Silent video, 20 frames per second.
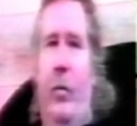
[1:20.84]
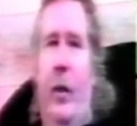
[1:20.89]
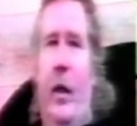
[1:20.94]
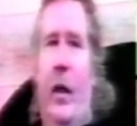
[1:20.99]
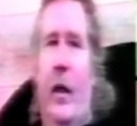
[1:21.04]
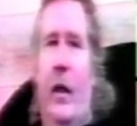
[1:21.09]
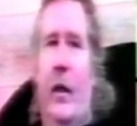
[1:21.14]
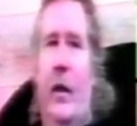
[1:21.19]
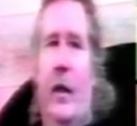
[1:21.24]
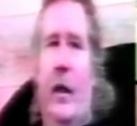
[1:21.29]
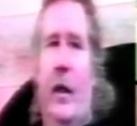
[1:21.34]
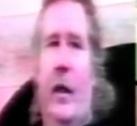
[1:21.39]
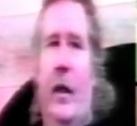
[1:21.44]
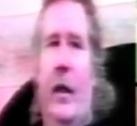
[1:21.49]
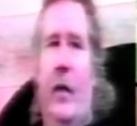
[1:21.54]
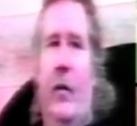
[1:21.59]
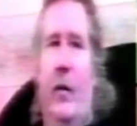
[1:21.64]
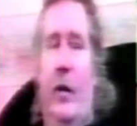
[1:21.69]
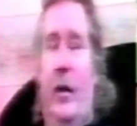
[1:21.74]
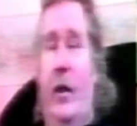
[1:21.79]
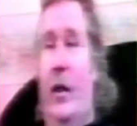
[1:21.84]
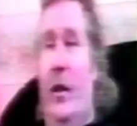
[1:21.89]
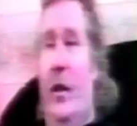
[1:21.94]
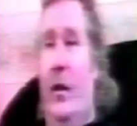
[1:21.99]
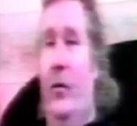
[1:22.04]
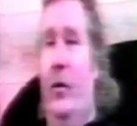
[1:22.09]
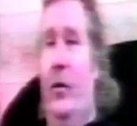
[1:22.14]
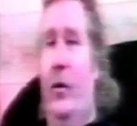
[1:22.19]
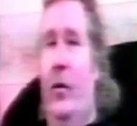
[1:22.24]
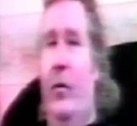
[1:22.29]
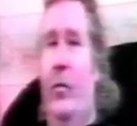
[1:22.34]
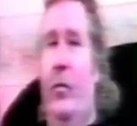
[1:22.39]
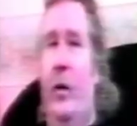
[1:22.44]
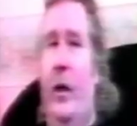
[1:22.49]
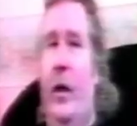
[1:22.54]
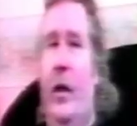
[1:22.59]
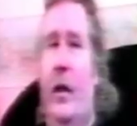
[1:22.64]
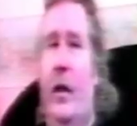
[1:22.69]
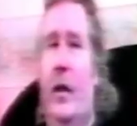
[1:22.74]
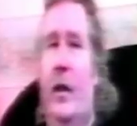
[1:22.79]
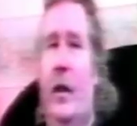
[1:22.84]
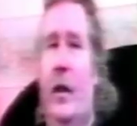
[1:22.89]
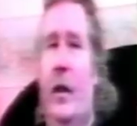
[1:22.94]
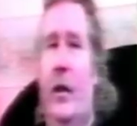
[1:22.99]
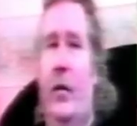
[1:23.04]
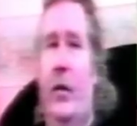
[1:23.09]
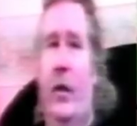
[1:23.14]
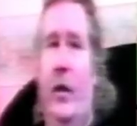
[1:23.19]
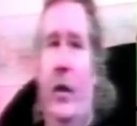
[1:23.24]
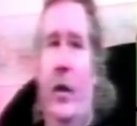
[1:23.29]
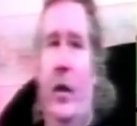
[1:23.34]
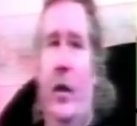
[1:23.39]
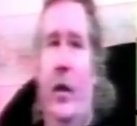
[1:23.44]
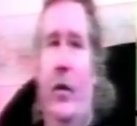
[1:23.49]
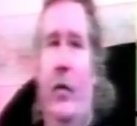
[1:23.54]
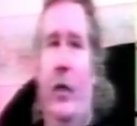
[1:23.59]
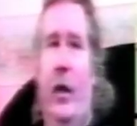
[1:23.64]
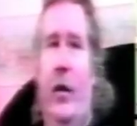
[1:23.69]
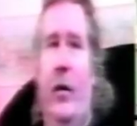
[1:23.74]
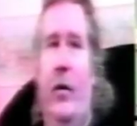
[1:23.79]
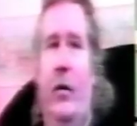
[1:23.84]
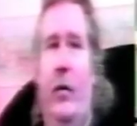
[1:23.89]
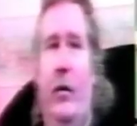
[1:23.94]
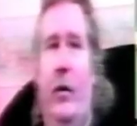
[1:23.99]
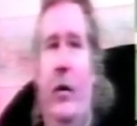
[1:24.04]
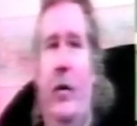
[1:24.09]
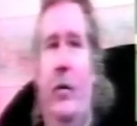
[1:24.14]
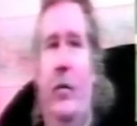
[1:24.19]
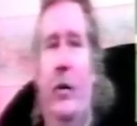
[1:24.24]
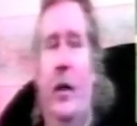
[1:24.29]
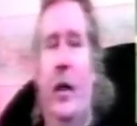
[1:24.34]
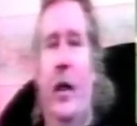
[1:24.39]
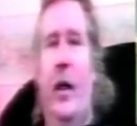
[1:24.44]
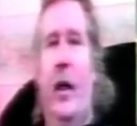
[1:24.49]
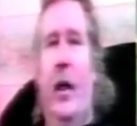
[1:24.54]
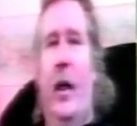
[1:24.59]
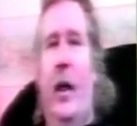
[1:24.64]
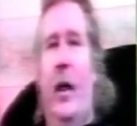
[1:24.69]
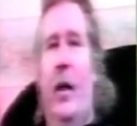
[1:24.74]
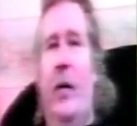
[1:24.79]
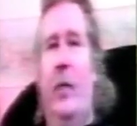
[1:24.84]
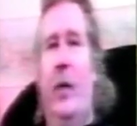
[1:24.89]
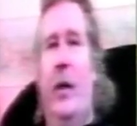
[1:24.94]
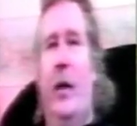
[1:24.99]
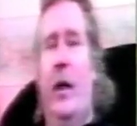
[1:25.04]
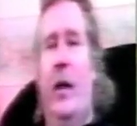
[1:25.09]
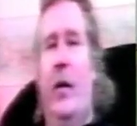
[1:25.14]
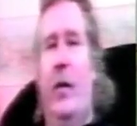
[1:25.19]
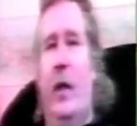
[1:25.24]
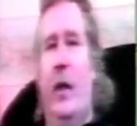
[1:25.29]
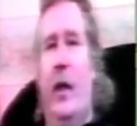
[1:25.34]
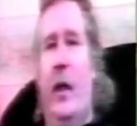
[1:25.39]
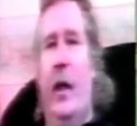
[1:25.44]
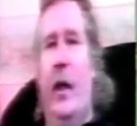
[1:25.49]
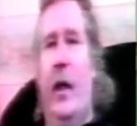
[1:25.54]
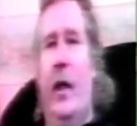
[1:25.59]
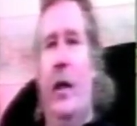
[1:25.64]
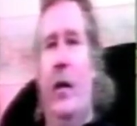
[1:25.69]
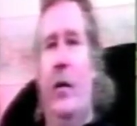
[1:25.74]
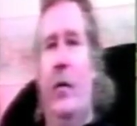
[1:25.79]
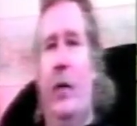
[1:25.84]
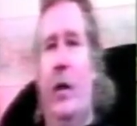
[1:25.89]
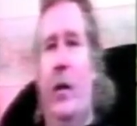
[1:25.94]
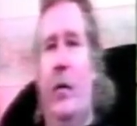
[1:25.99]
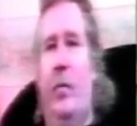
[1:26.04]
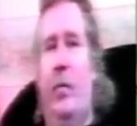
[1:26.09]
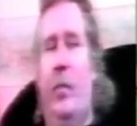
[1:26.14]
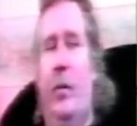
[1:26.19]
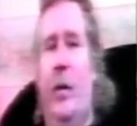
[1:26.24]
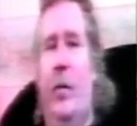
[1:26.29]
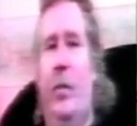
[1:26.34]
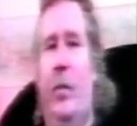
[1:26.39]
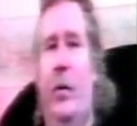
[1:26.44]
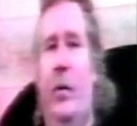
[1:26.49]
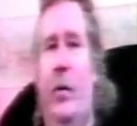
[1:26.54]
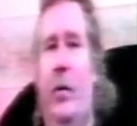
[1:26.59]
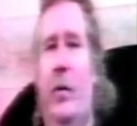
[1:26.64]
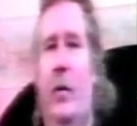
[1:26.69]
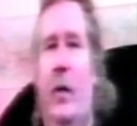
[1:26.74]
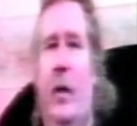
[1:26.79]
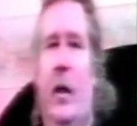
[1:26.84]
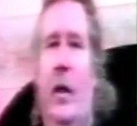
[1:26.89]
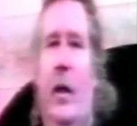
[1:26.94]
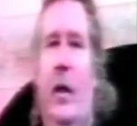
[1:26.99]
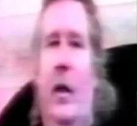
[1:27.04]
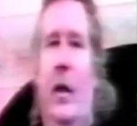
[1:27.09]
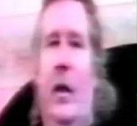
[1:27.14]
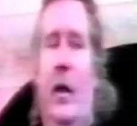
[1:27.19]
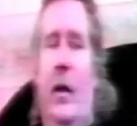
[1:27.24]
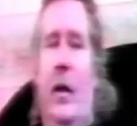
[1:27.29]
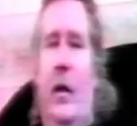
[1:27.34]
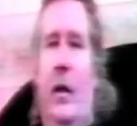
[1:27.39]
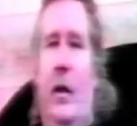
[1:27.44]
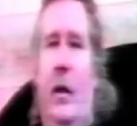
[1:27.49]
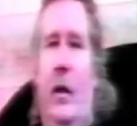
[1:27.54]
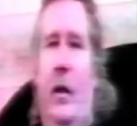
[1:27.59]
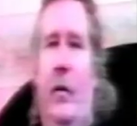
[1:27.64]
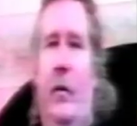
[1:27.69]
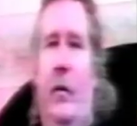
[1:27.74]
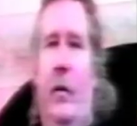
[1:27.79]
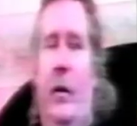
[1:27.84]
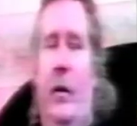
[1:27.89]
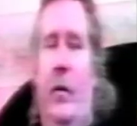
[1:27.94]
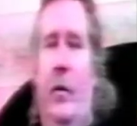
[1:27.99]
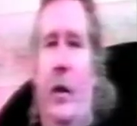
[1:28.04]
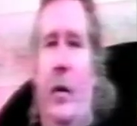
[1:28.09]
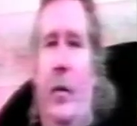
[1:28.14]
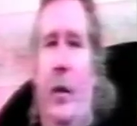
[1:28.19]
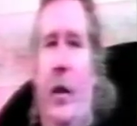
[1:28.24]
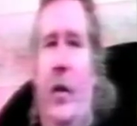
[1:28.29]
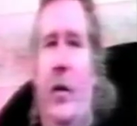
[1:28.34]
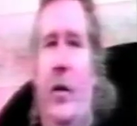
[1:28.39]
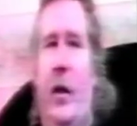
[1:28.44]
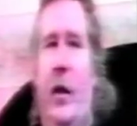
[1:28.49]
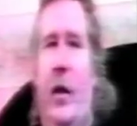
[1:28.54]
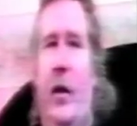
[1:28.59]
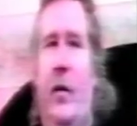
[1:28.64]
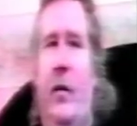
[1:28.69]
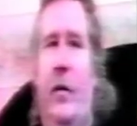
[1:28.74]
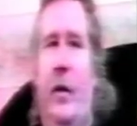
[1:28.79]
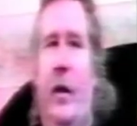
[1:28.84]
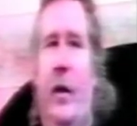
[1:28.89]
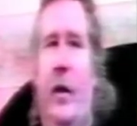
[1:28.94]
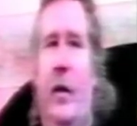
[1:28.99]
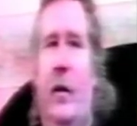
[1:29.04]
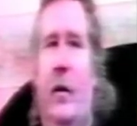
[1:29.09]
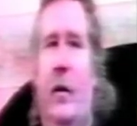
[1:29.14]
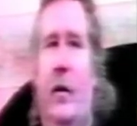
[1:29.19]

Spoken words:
Ballanty, which is still called Ballanty, which is now a co-op. But that was an area where people, there was a big transfer